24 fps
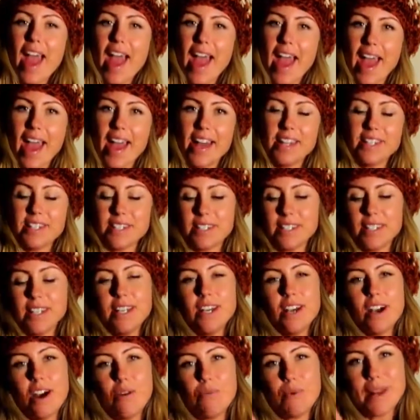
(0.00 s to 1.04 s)
And
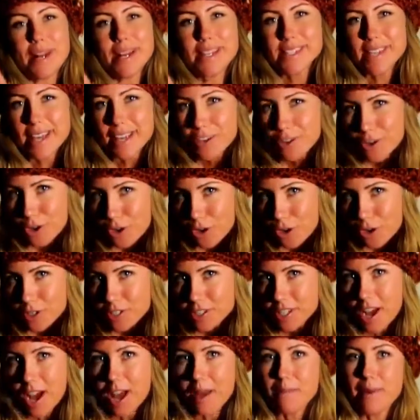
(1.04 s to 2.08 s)
when I say
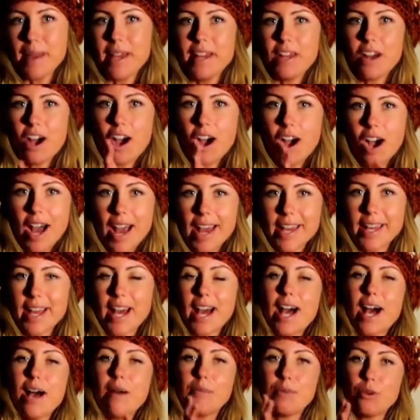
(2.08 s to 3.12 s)
cooked, I mean high
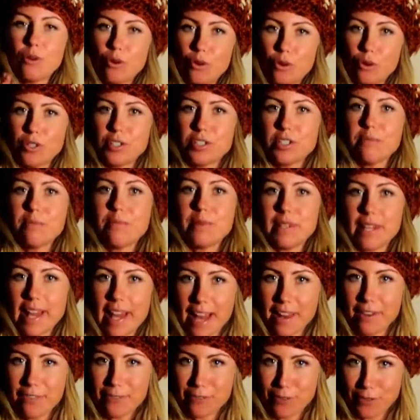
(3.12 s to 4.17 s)
carb cooked
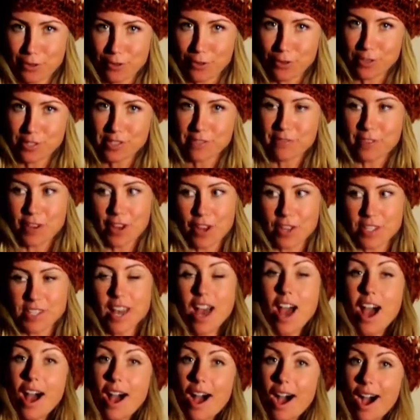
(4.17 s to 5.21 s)
plant foods
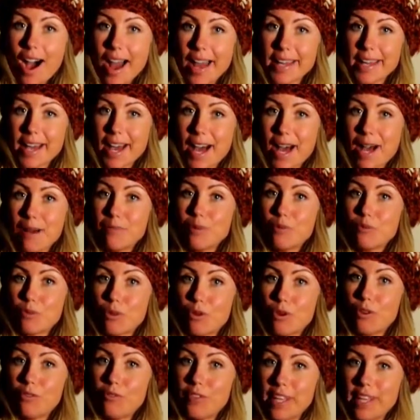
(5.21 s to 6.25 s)
versus high carb
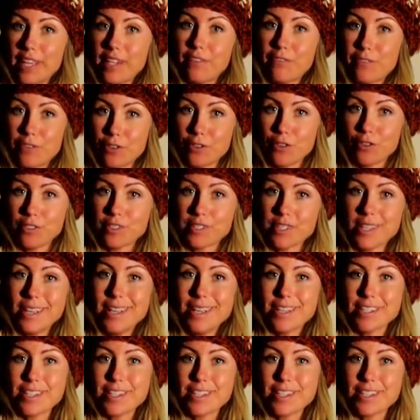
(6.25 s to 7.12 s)
raw vegan foods.